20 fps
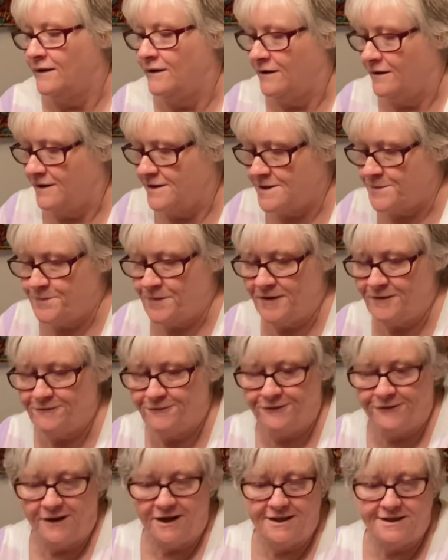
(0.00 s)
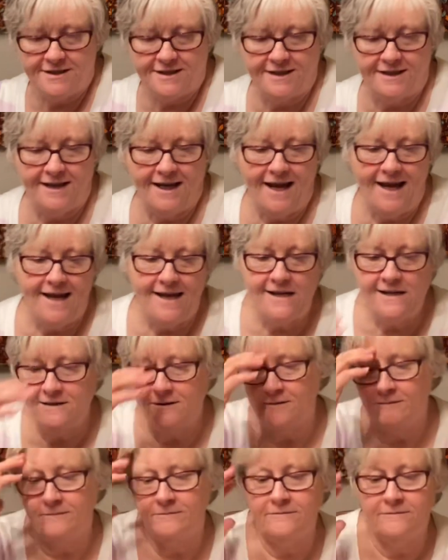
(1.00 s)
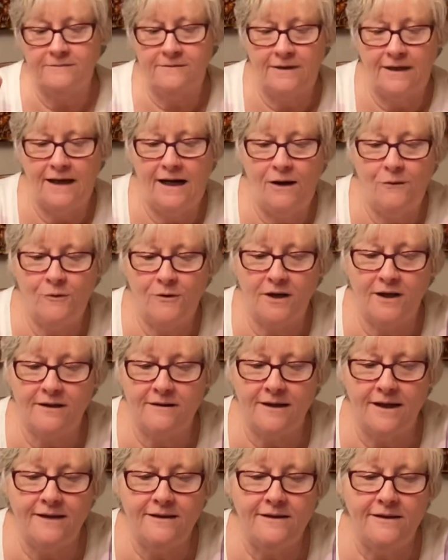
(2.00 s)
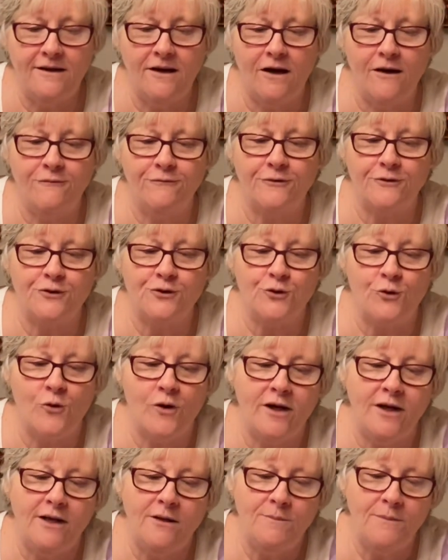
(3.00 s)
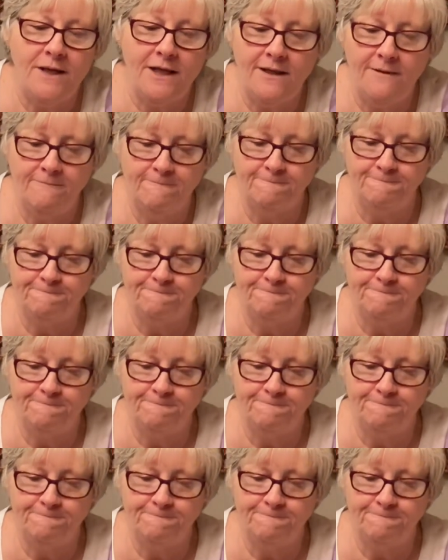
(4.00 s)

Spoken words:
it's been fun today. I want to thank y'all for joining me